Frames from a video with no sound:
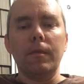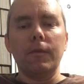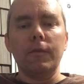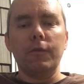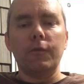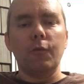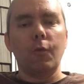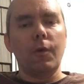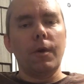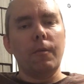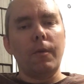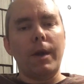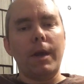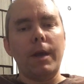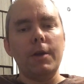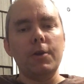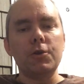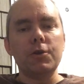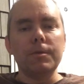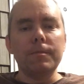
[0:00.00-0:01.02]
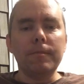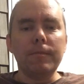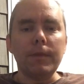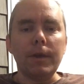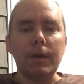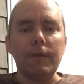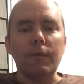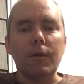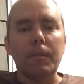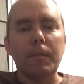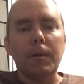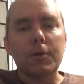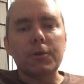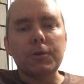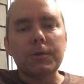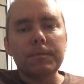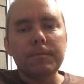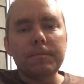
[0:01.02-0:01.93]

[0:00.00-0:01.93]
the story Rage. Thank you very much.